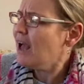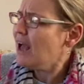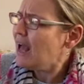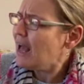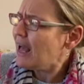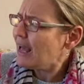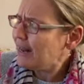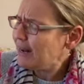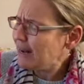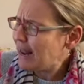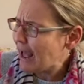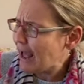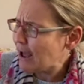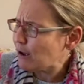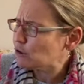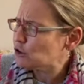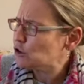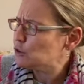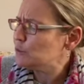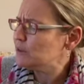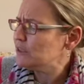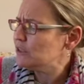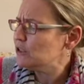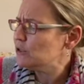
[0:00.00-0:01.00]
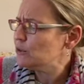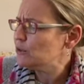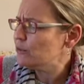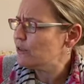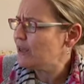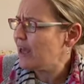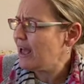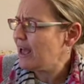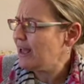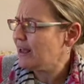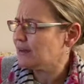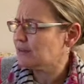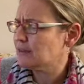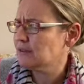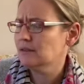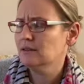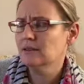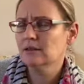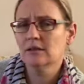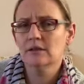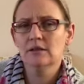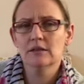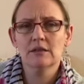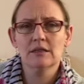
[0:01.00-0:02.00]
And how do we do that?
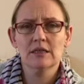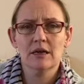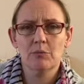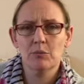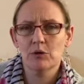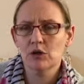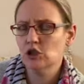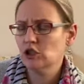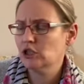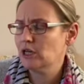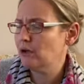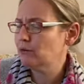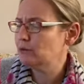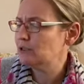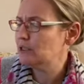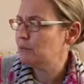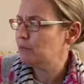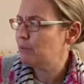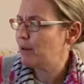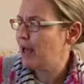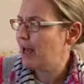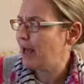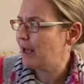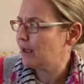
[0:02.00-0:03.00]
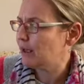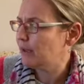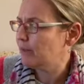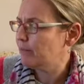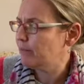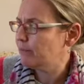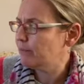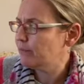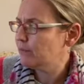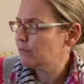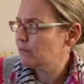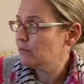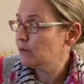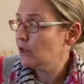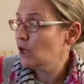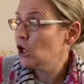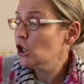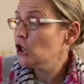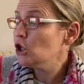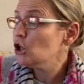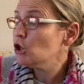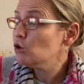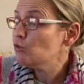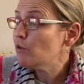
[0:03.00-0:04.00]
Someone shouted back.
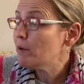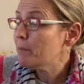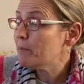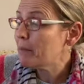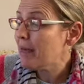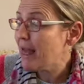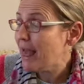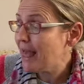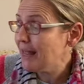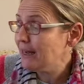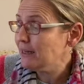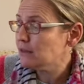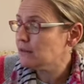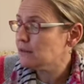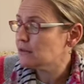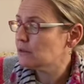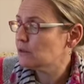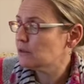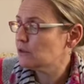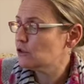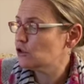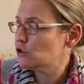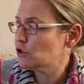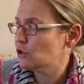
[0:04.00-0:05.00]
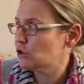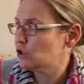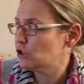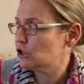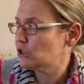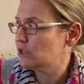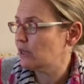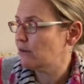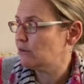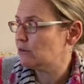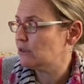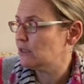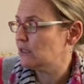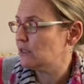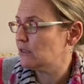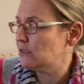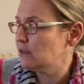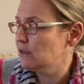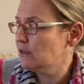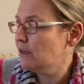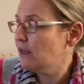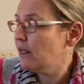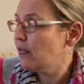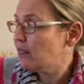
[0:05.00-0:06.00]
You repent, John shouted.
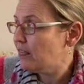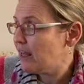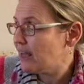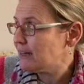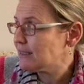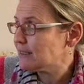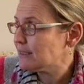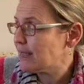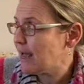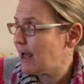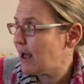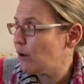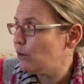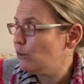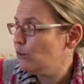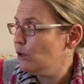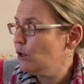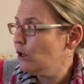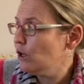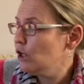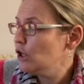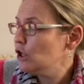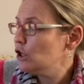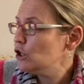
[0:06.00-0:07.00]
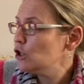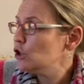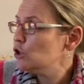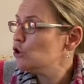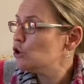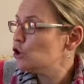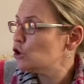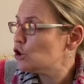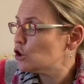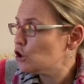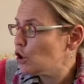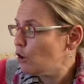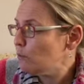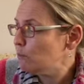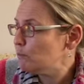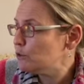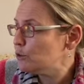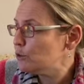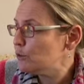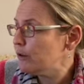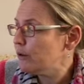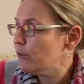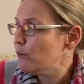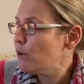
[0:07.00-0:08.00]
That's how. You stop
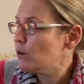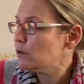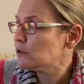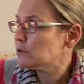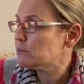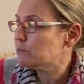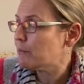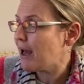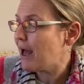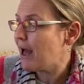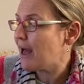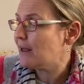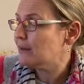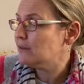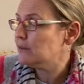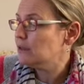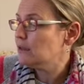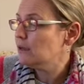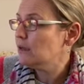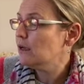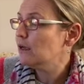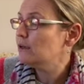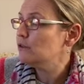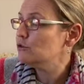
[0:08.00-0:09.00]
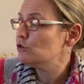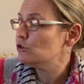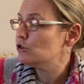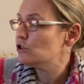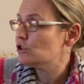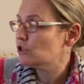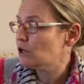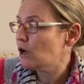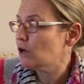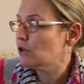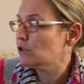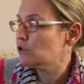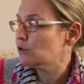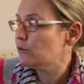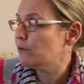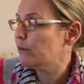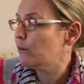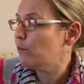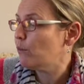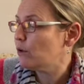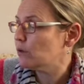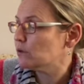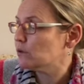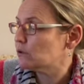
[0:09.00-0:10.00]
doing what's bad and you start
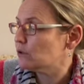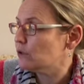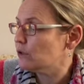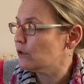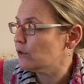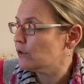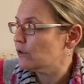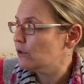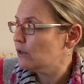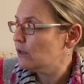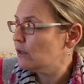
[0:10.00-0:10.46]
doing what's good.